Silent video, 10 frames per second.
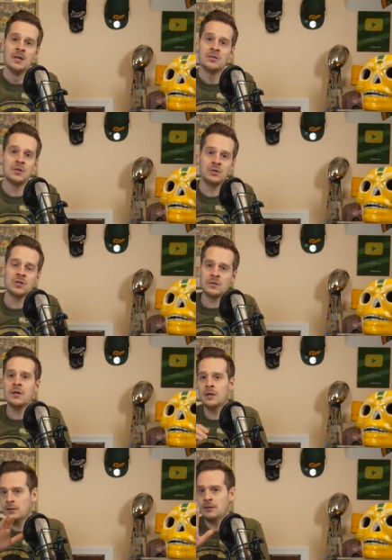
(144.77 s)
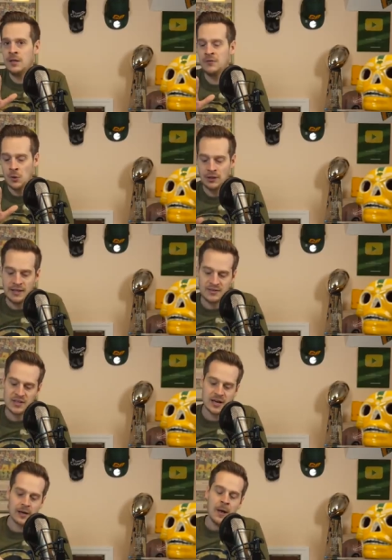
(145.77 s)
So just to give you a list
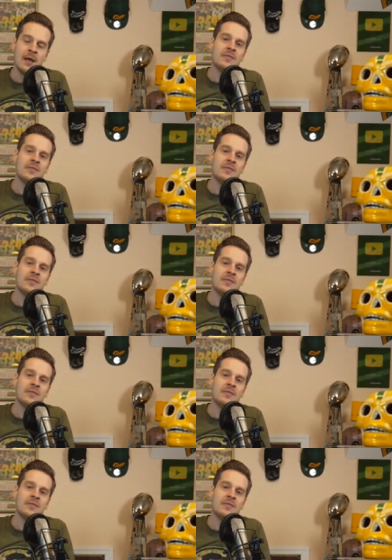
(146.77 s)
here,